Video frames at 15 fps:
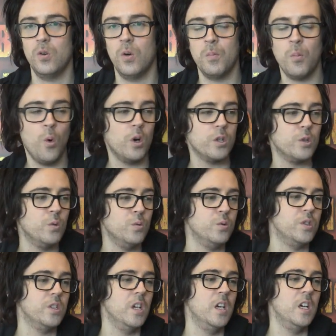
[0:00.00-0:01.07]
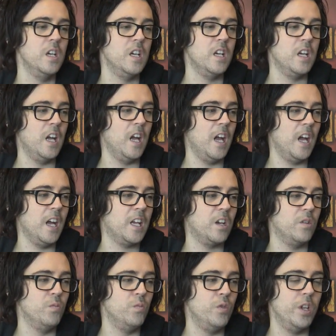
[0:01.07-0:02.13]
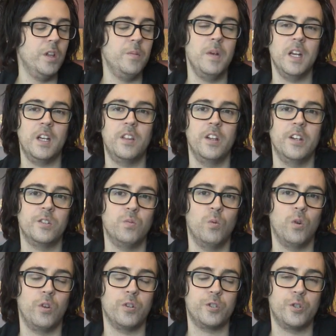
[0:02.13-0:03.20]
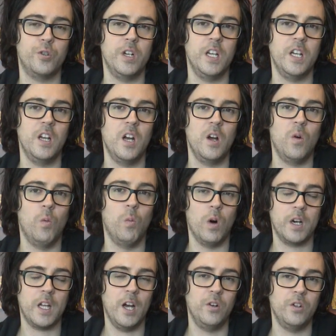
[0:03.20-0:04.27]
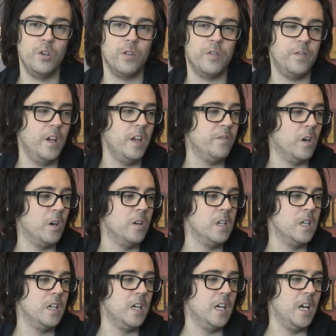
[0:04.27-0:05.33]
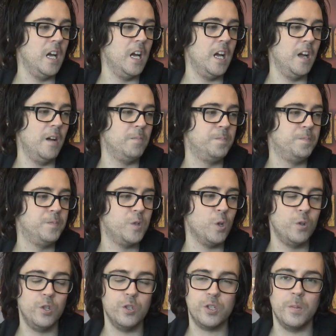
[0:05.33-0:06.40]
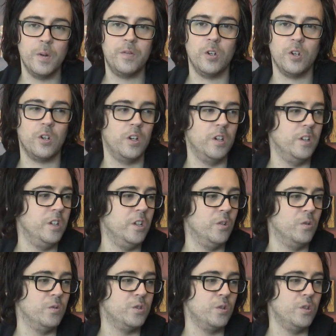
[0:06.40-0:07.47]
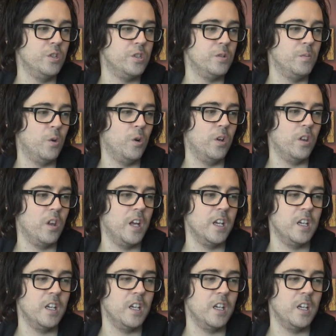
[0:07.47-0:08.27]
Immortals, can really make this warlord trait work out in your favour. Don't use them if you're going to, don't use them on